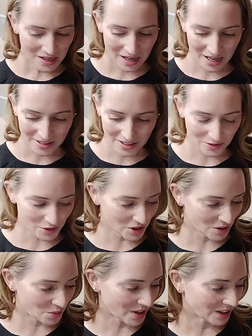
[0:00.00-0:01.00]
Another
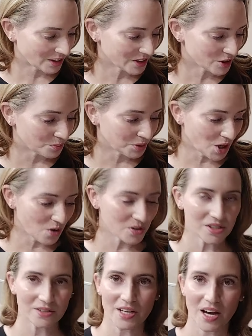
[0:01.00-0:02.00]
good one I'll link to below is
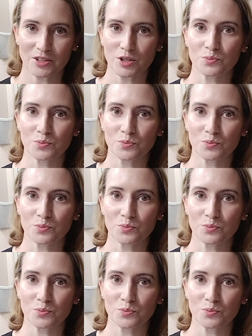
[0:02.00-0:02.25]
the Dr.